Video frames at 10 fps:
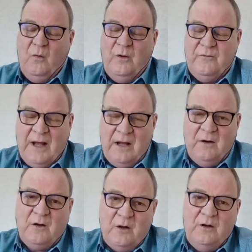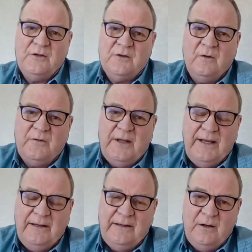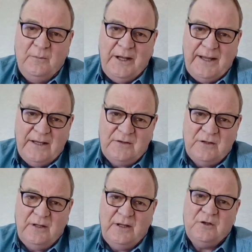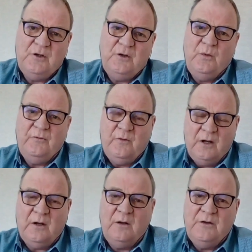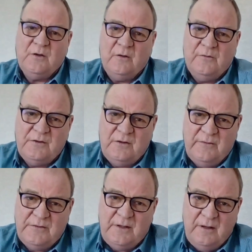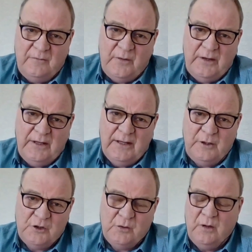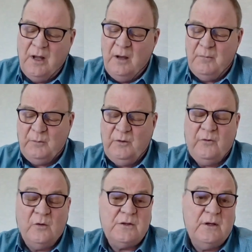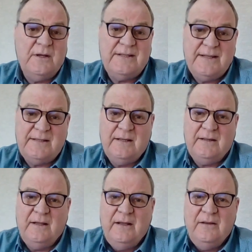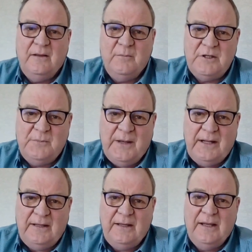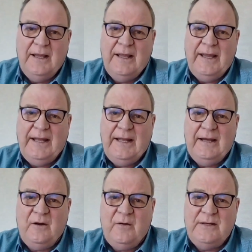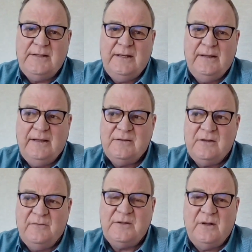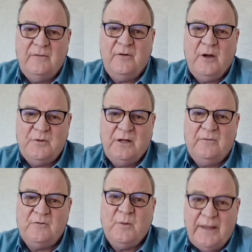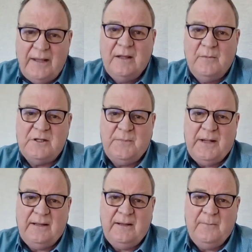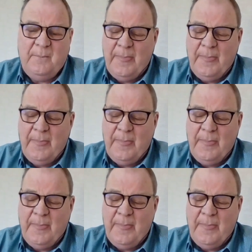we've now not only solved a communication issue, we've not only solved the service delivery issue, but we've also assisted the municipality in increasing the service delivery objectives within the municipality.